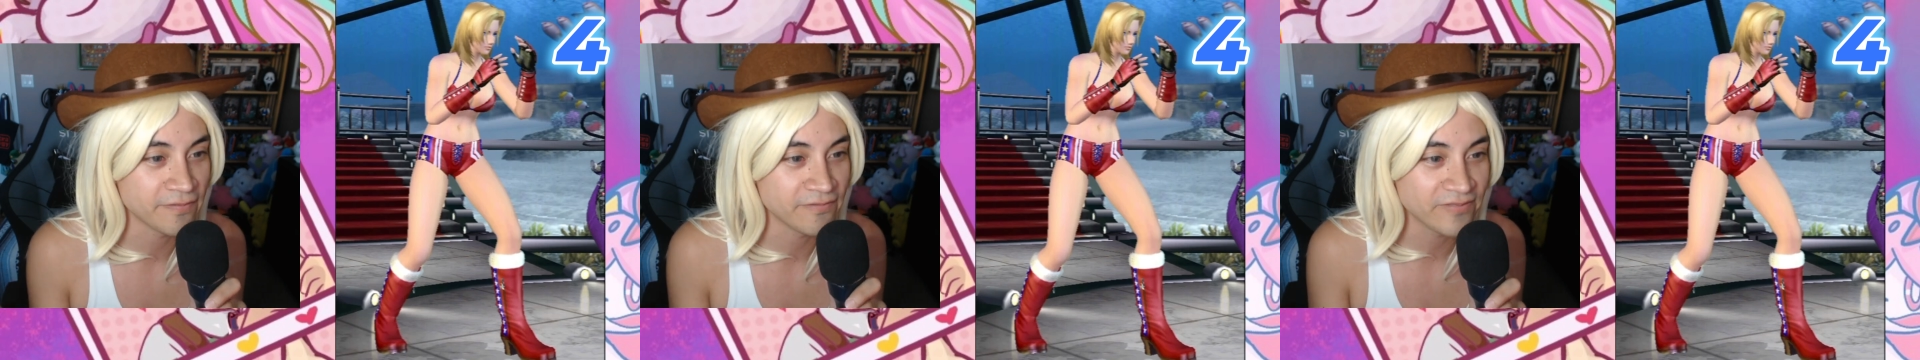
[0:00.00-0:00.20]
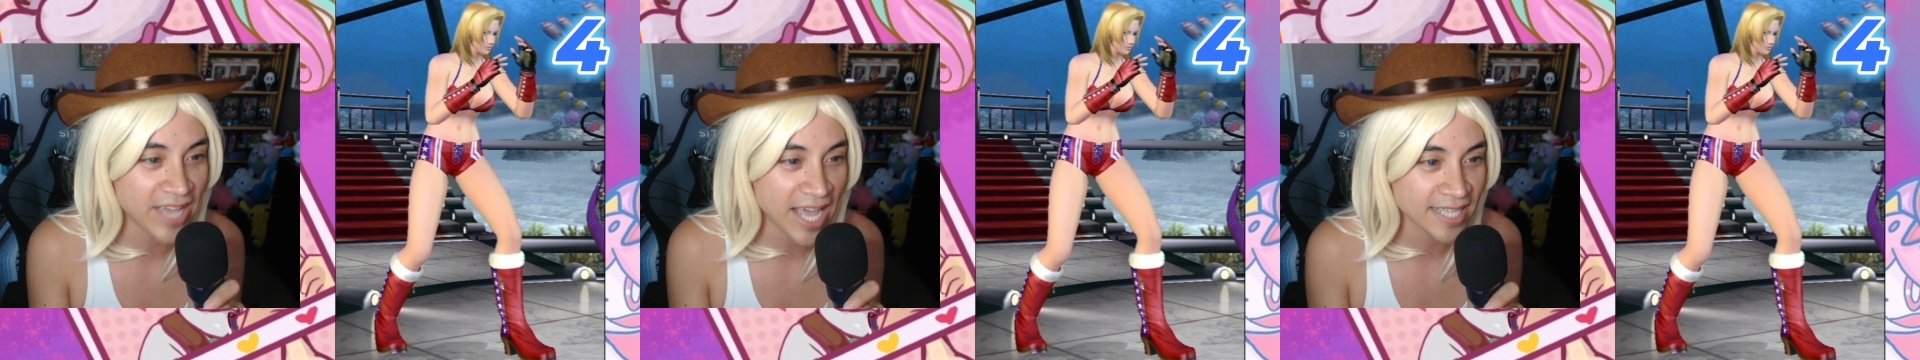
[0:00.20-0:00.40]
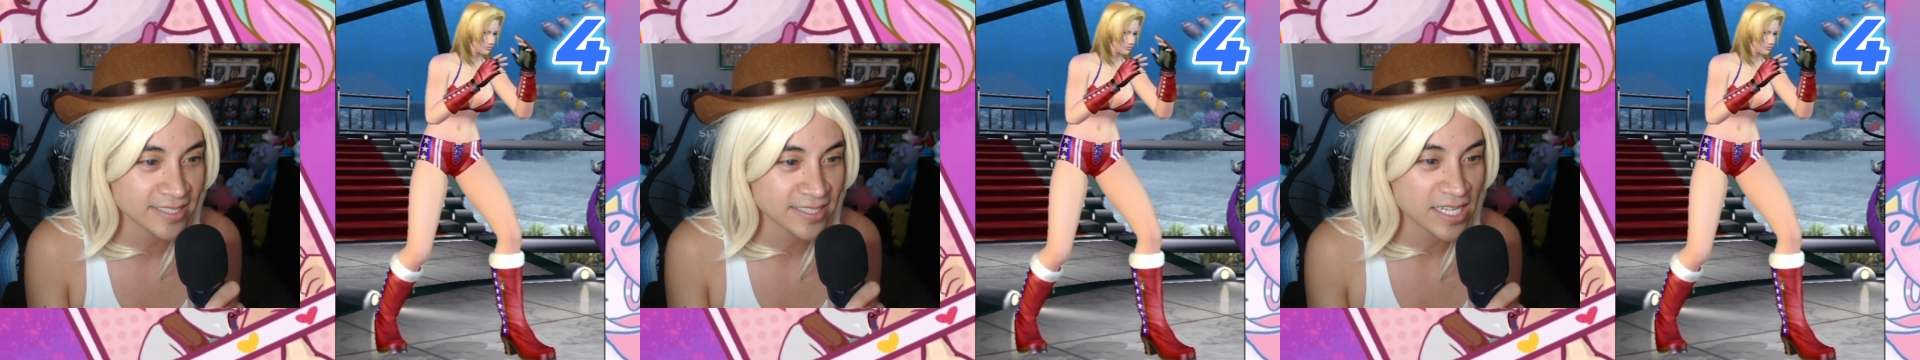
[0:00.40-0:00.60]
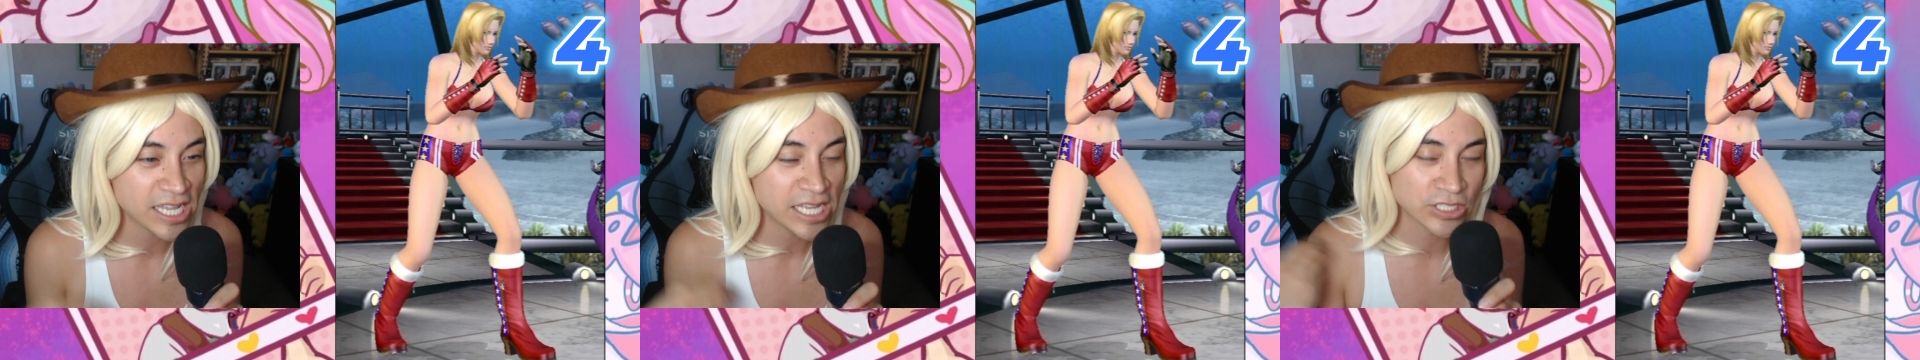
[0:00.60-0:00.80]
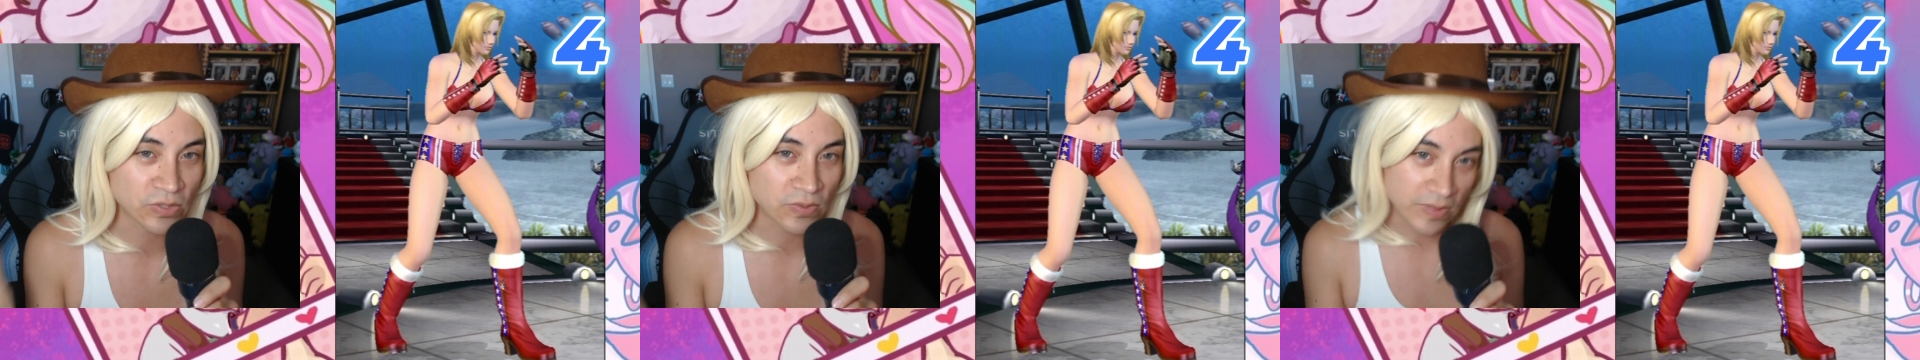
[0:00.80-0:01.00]
vest
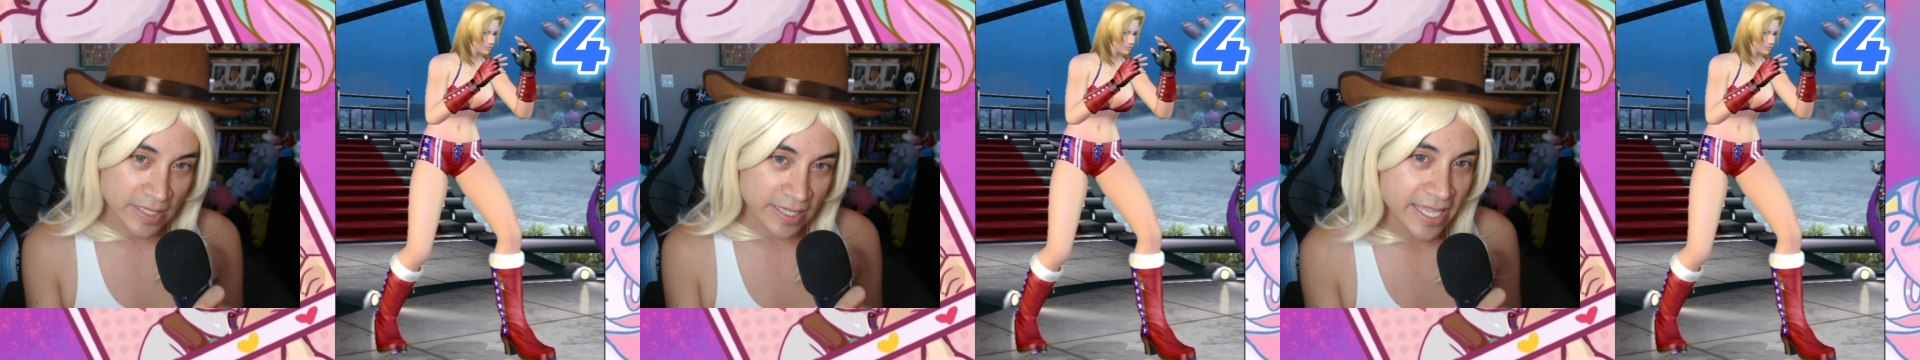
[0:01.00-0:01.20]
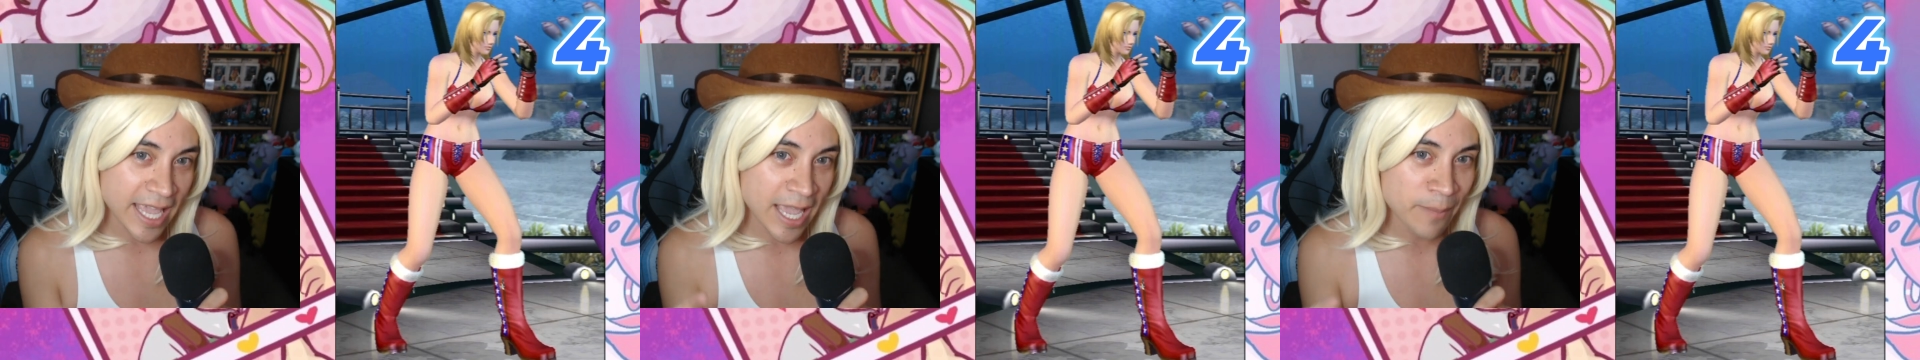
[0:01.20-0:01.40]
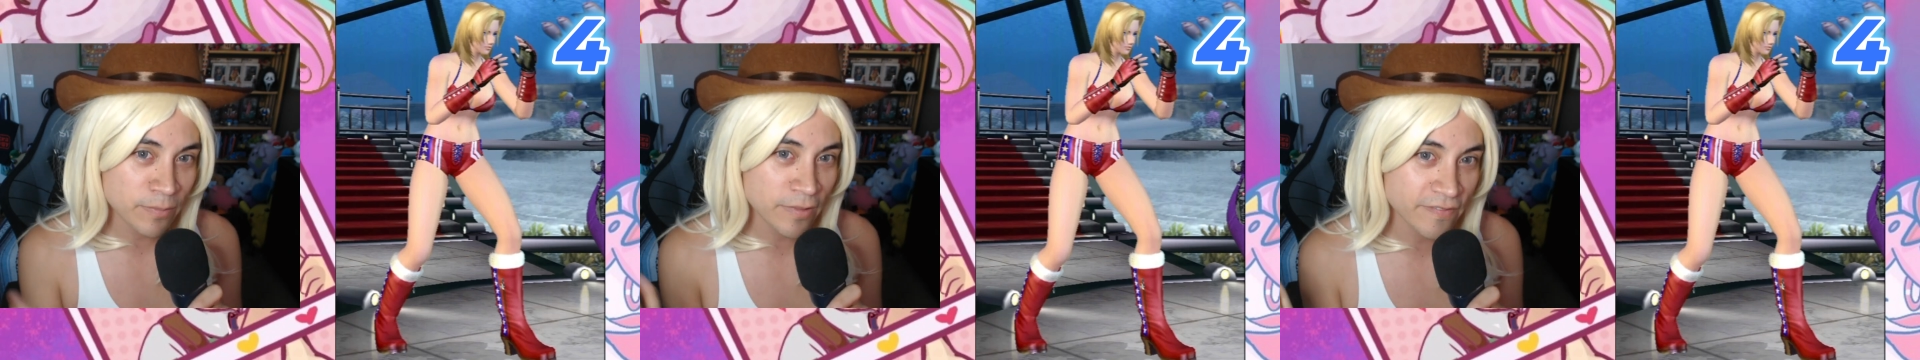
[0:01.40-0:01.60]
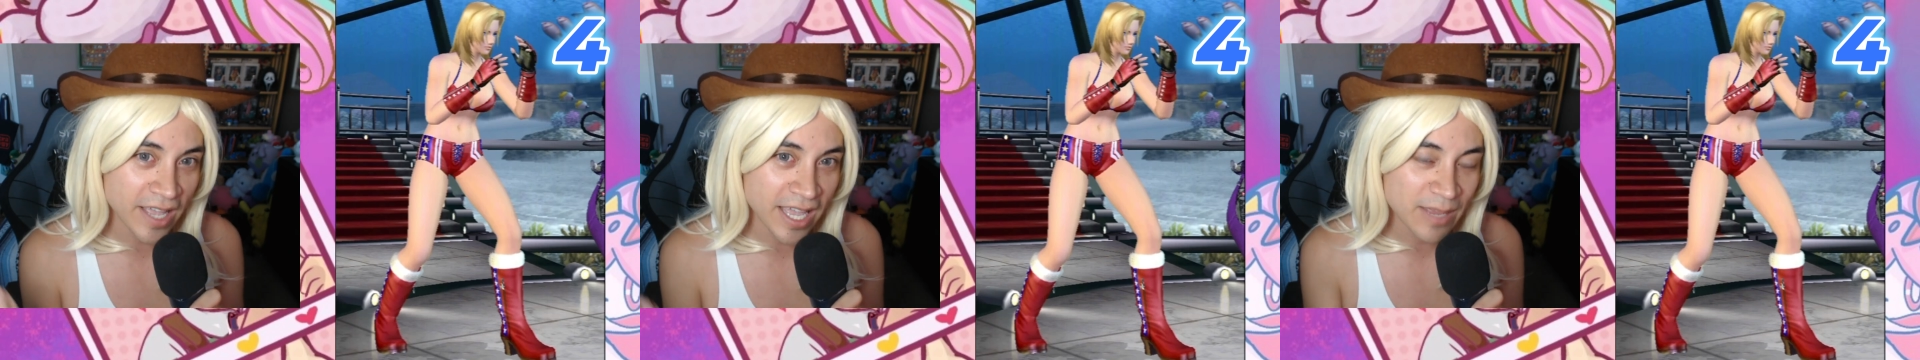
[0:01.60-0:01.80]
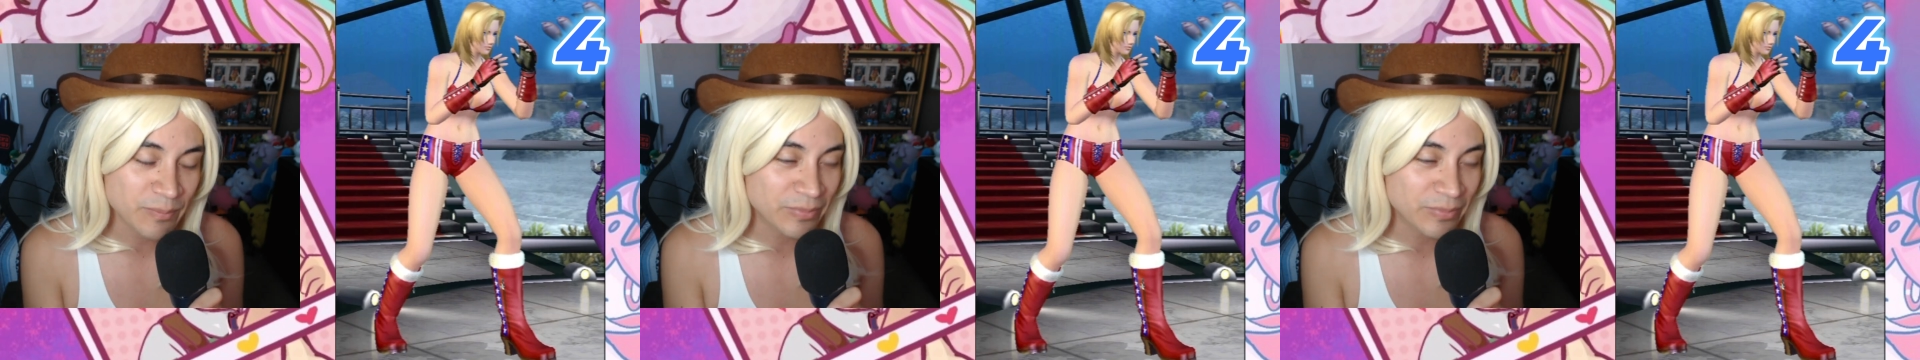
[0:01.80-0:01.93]
to really amplify it,